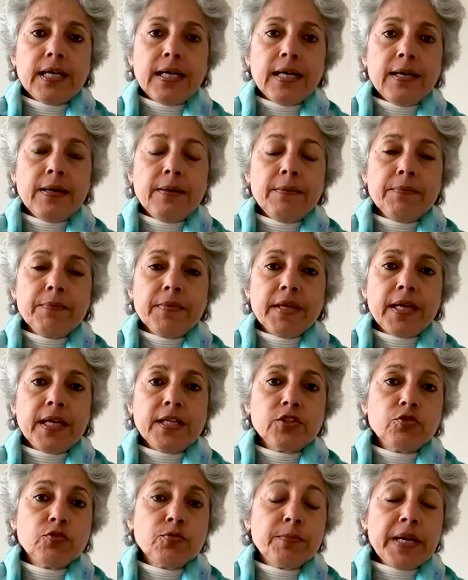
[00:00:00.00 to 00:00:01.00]
Um,
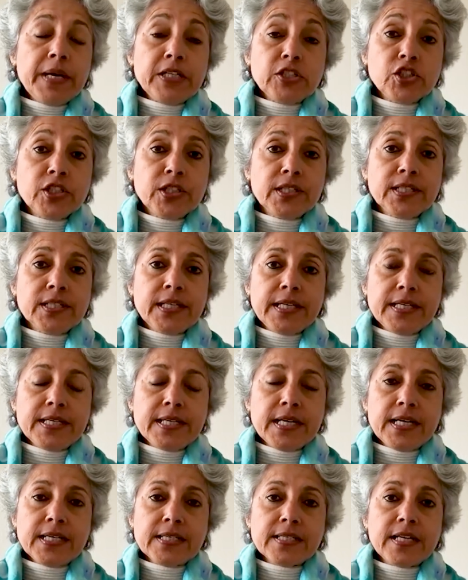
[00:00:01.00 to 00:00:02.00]
as you mentioned,
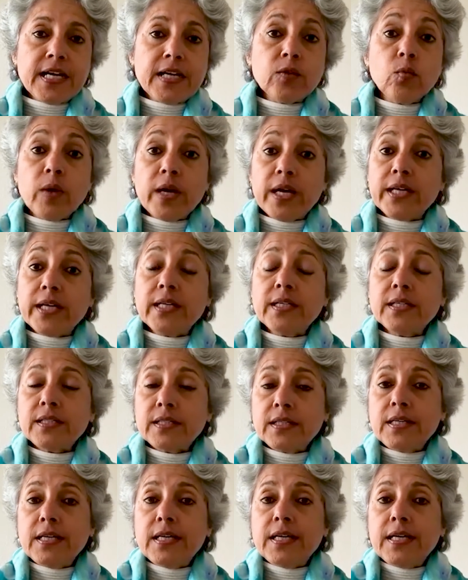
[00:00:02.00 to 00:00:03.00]
India has done
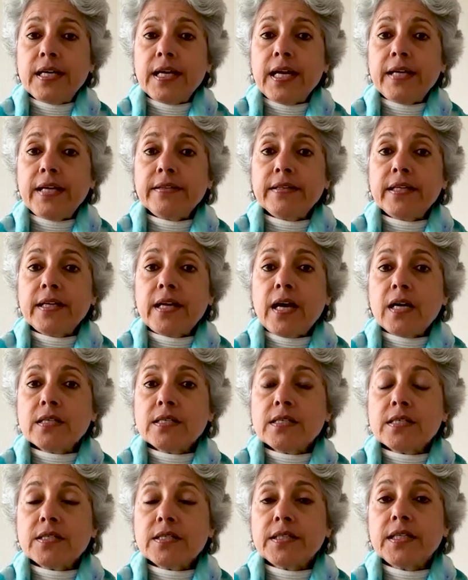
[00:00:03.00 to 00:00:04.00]
well. And the
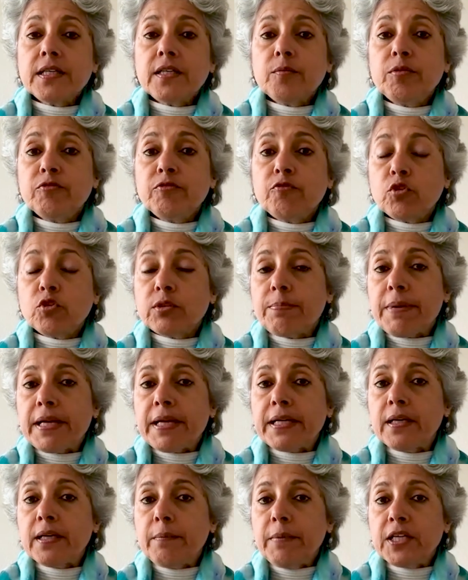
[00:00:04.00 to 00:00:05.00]
last year before the
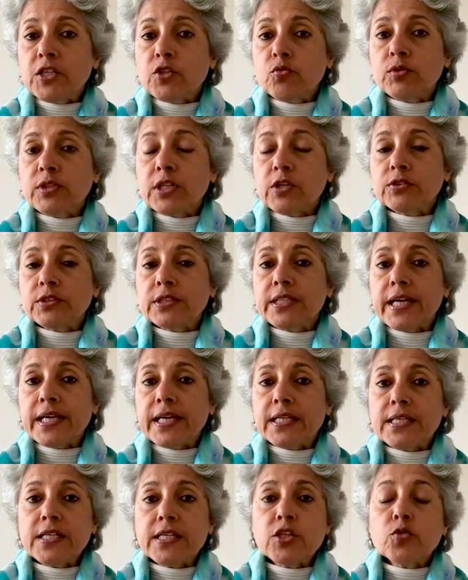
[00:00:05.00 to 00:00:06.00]
pandemic, two thousand
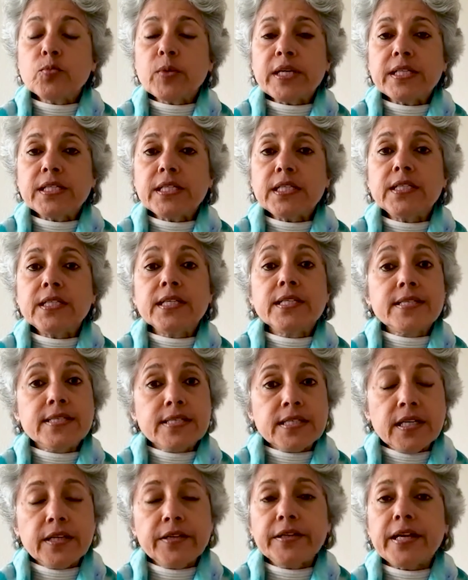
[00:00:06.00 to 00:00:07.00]
nineteen twenty, did
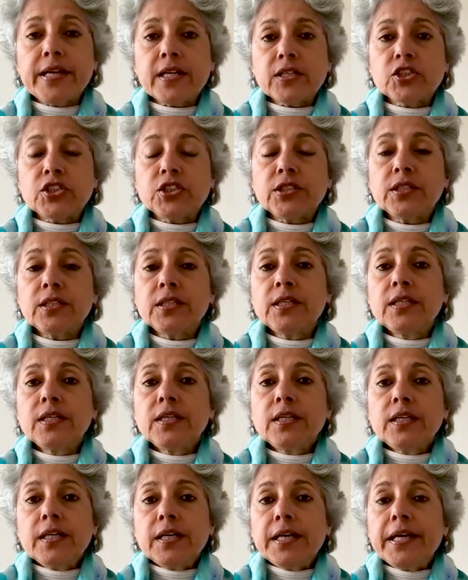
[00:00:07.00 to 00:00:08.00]
see a reduction
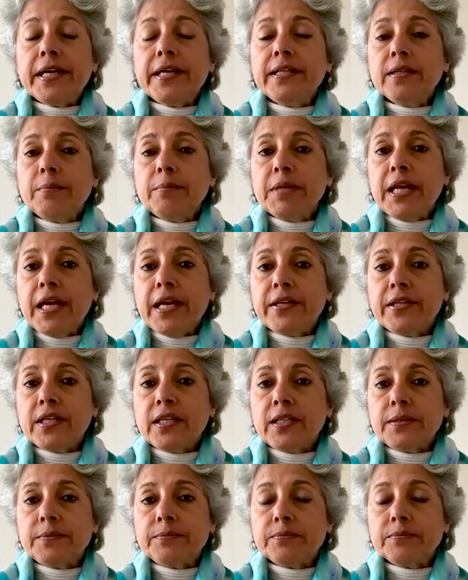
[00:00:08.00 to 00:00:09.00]
in the malaria
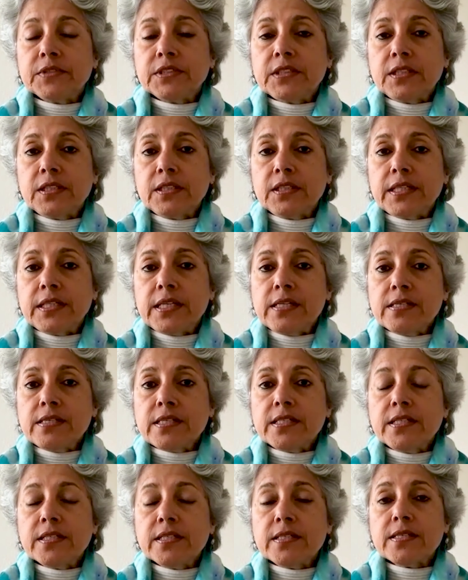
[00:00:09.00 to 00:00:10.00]
uh,
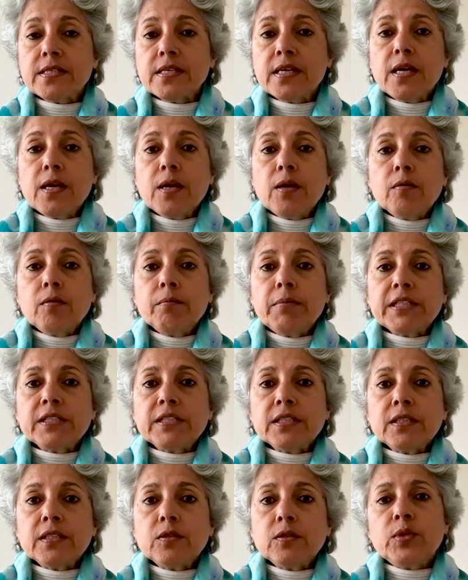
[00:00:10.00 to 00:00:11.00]
incidence.
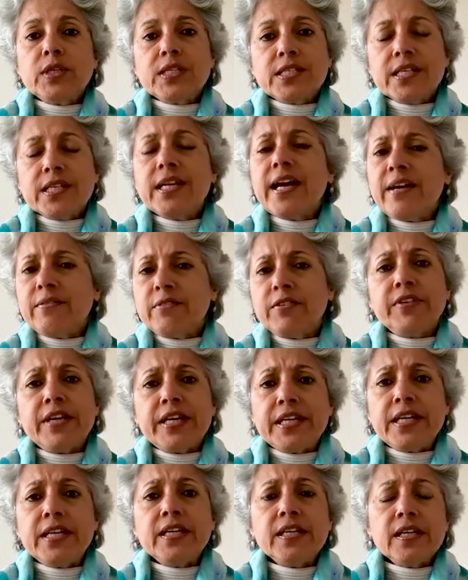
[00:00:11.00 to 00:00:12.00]
But we still have a
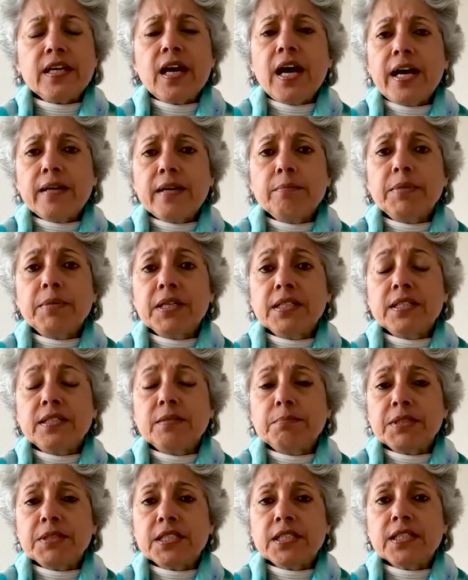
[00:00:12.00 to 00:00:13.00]
very high
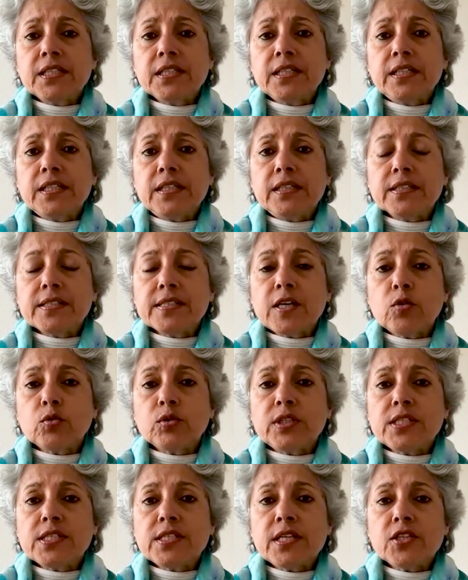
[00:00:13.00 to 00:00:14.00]
burden, particularly in the
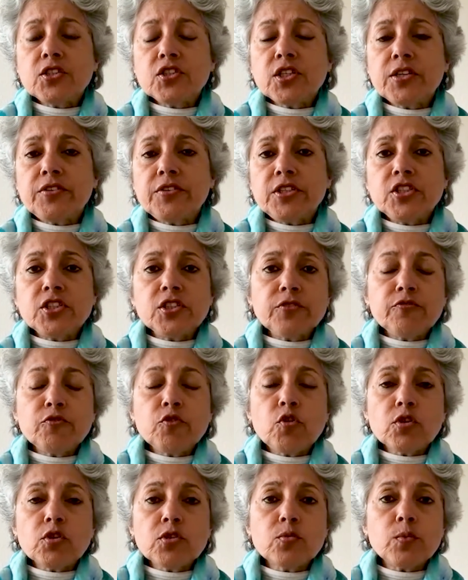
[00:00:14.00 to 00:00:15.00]
Southeast Asia region. Of
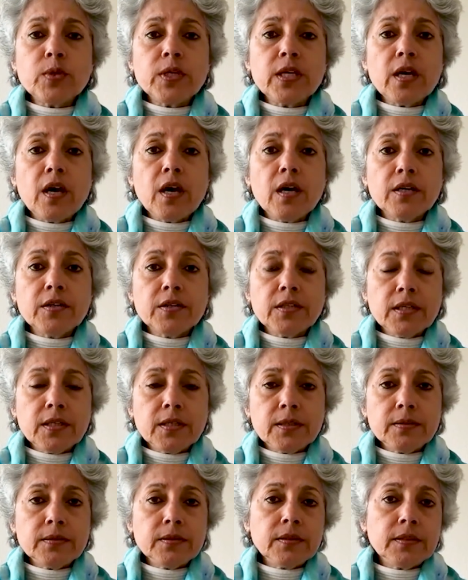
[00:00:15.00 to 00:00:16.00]
course, we are
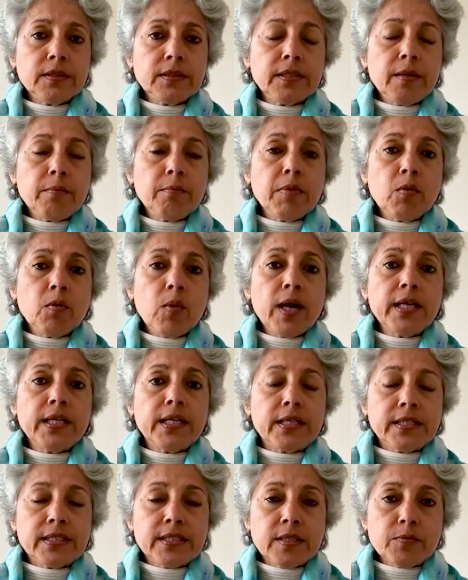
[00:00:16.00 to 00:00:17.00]
uh, number
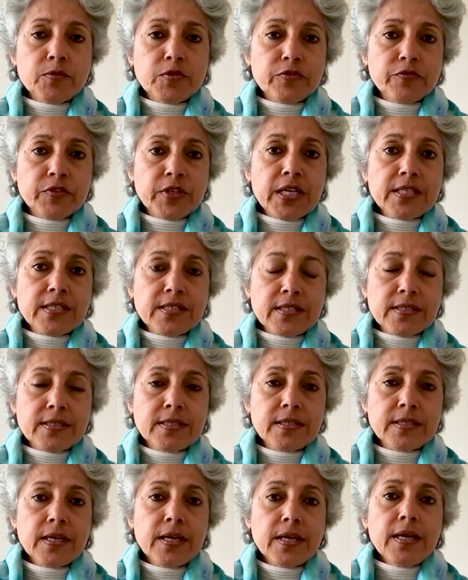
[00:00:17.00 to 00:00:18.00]
one in terms of
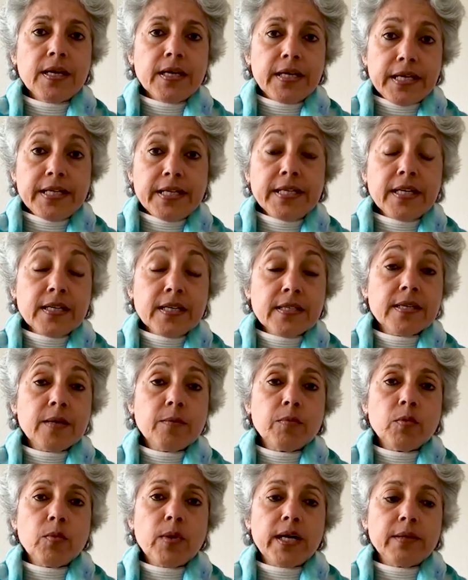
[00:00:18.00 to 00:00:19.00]
cases. India is
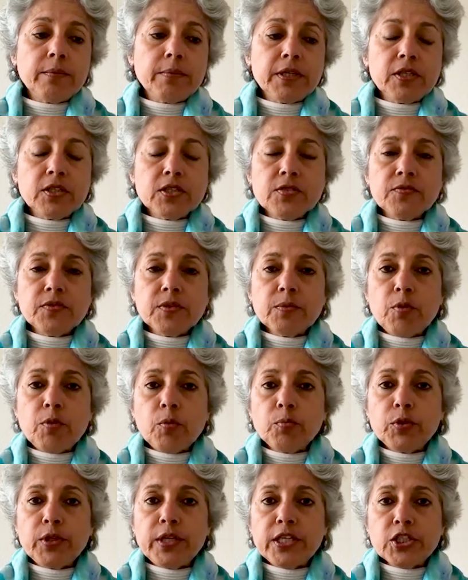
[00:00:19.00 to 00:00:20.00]
number one because of the
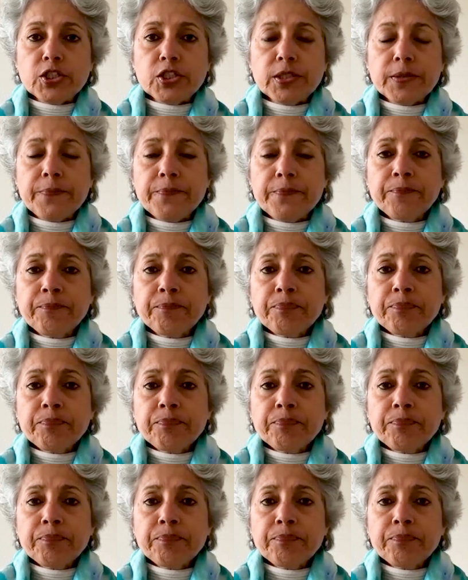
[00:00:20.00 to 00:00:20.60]
population.